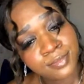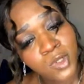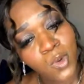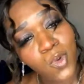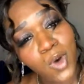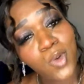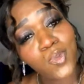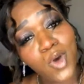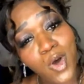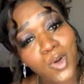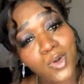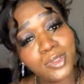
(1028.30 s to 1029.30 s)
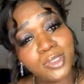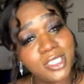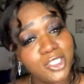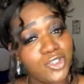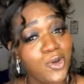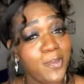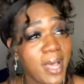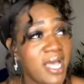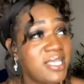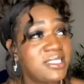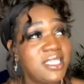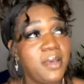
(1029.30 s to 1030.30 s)
What role does your
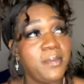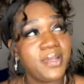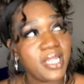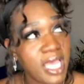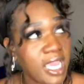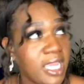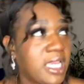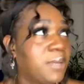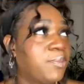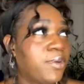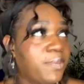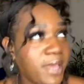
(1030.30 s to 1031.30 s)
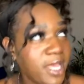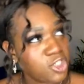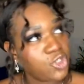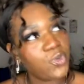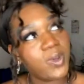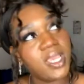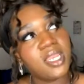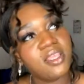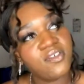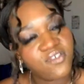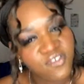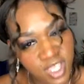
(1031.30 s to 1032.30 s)
mindset play in perpetuating
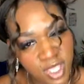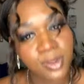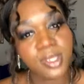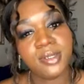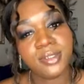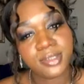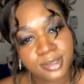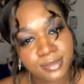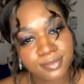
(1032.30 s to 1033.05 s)
failures?